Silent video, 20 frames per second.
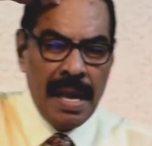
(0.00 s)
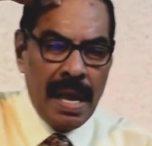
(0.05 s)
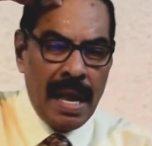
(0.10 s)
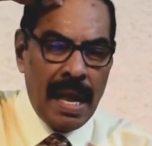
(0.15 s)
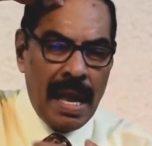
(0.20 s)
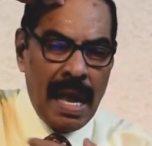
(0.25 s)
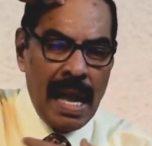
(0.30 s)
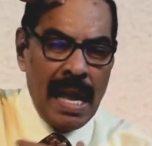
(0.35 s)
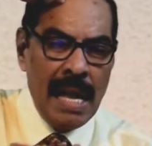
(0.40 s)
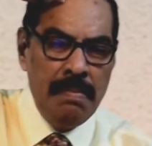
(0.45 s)

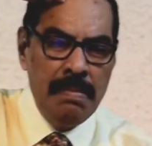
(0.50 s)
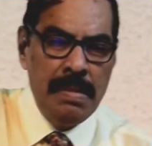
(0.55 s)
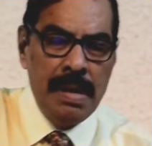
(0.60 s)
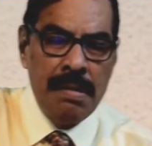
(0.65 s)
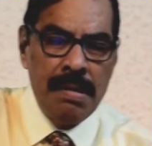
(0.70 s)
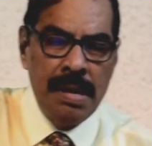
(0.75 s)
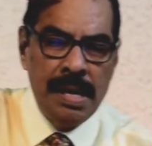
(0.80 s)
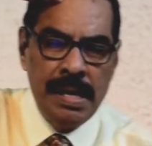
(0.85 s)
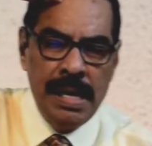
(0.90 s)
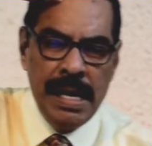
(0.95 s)
I am a
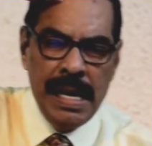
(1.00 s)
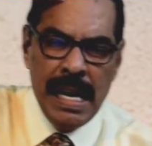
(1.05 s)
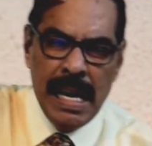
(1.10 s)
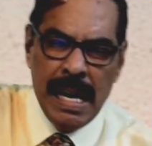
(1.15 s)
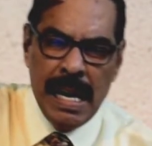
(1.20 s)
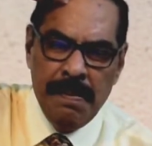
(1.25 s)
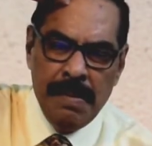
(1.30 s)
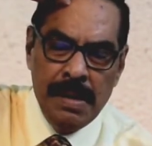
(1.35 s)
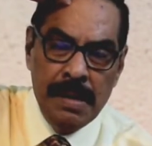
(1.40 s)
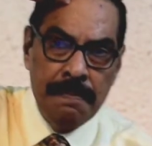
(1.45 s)

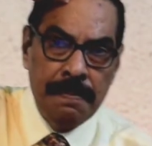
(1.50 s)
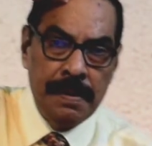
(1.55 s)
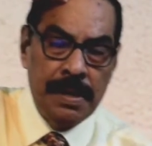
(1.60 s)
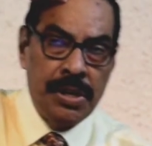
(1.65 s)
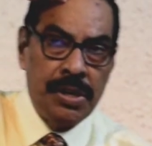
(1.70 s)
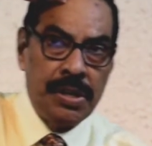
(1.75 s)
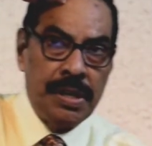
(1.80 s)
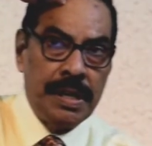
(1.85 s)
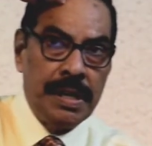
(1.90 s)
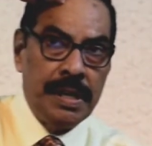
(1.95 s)
redeemed
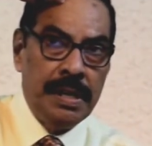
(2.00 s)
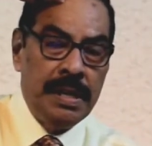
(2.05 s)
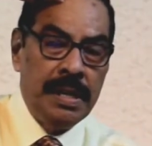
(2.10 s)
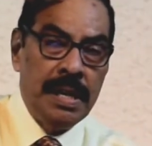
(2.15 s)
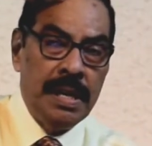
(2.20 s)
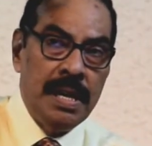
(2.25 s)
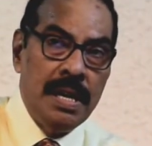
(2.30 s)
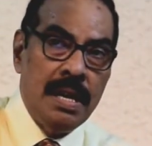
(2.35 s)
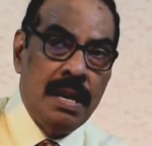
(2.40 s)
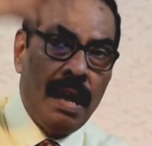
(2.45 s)

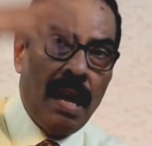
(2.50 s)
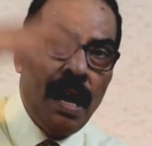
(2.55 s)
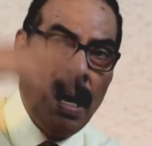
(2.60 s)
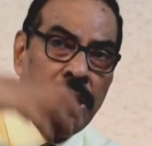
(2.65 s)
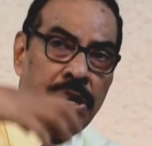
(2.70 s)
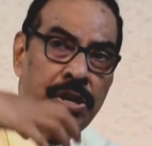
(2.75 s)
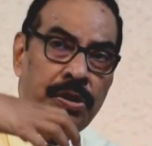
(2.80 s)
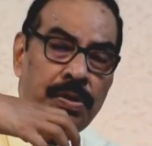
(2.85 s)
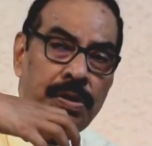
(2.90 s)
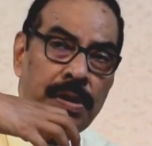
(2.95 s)
person. I
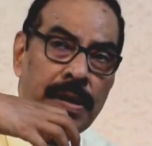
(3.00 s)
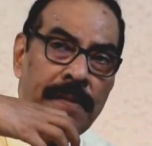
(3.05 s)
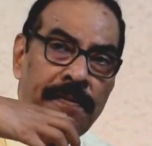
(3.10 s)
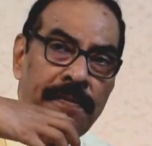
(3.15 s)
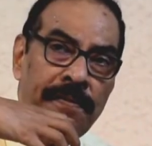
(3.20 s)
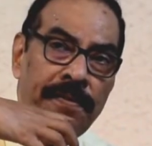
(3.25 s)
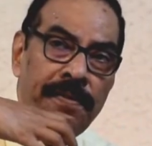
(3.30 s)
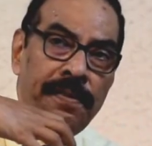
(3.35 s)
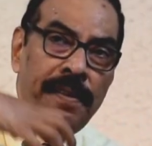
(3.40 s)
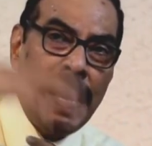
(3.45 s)
should
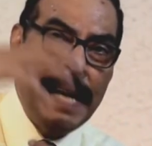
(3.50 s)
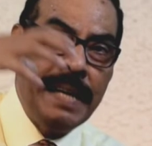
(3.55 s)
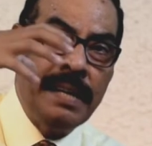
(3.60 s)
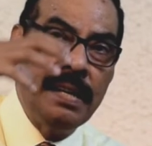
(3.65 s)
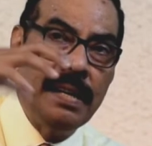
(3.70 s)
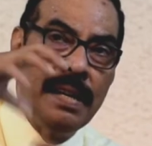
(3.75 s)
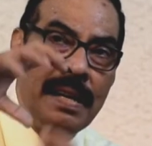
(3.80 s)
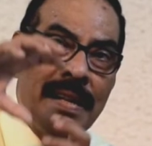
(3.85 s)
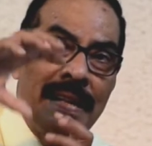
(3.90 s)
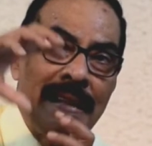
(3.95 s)

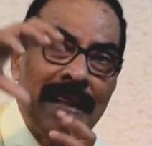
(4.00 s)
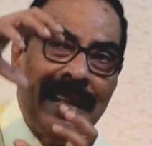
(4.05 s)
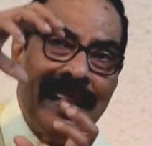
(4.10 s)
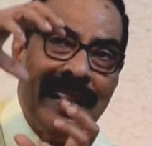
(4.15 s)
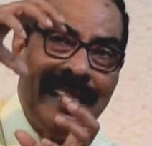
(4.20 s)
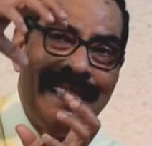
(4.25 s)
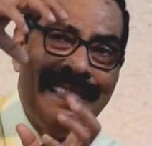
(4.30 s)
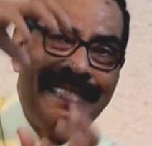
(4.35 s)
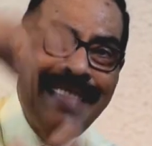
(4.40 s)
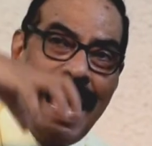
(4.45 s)
reflect
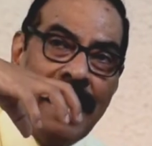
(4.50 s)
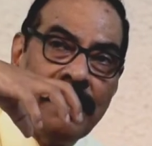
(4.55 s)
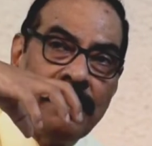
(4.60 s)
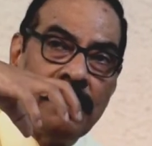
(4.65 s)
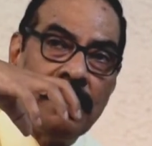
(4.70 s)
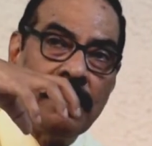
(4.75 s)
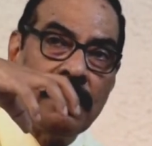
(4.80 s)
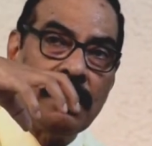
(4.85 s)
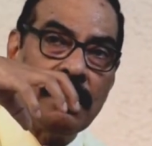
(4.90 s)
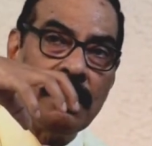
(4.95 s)

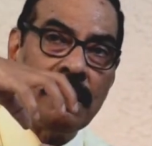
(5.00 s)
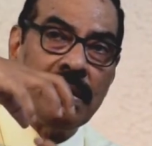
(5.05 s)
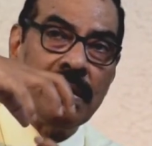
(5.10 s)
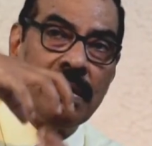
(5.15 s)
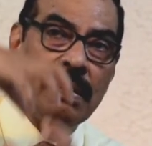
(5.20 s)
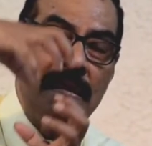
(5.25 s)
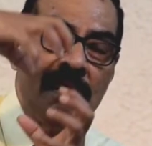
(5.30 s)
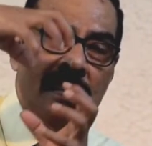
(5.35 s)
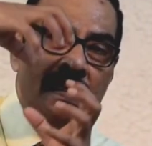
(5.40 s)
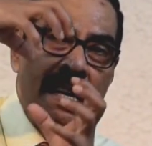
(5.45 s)
that
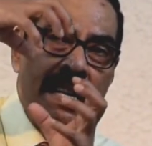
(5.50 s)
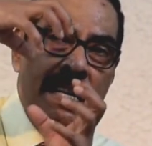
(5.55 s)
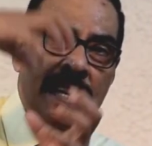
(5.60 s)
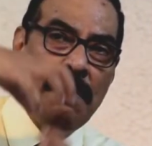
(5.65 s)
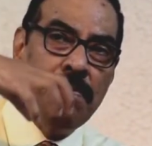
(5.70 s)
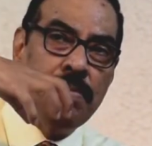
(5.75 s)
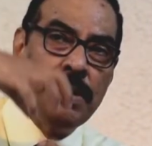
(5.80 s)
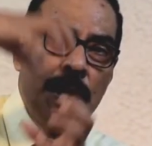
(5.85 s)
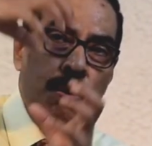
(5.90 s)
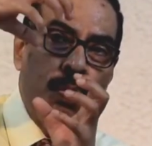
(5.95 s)

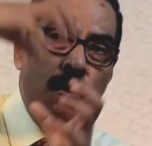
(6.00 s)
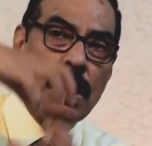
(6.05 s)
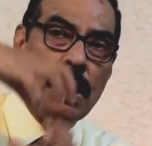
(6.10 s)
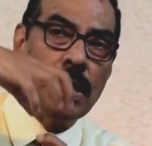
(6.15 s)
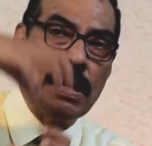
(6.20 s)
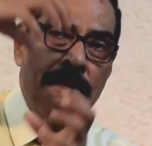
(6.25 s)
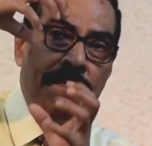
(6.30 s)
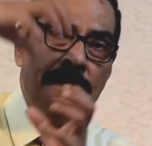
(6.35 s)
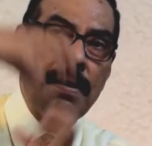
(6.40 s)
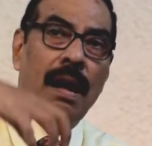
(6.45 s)
redemptive
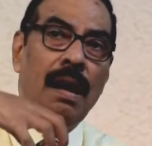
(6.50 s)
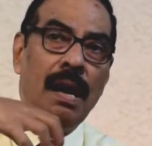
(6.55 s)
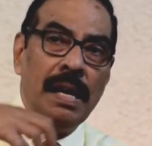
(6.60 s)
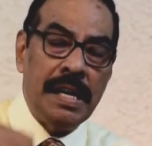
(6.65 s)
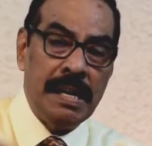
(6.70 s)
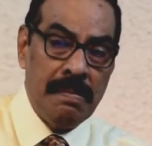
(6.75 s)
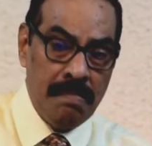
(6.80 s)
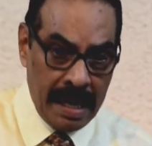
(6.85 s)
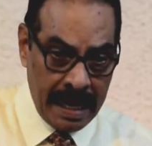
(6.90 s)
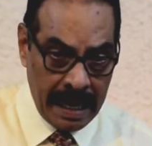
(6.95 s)
work of God
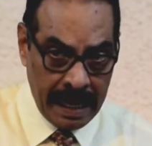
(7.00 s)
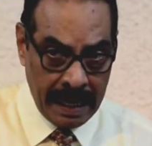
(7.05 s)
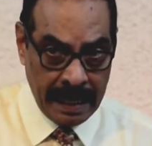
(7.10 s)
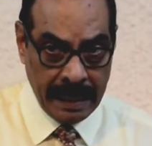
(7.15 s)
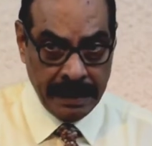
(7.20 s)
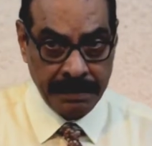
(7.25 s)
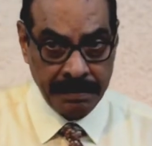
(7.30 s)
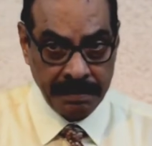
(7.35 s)
in me.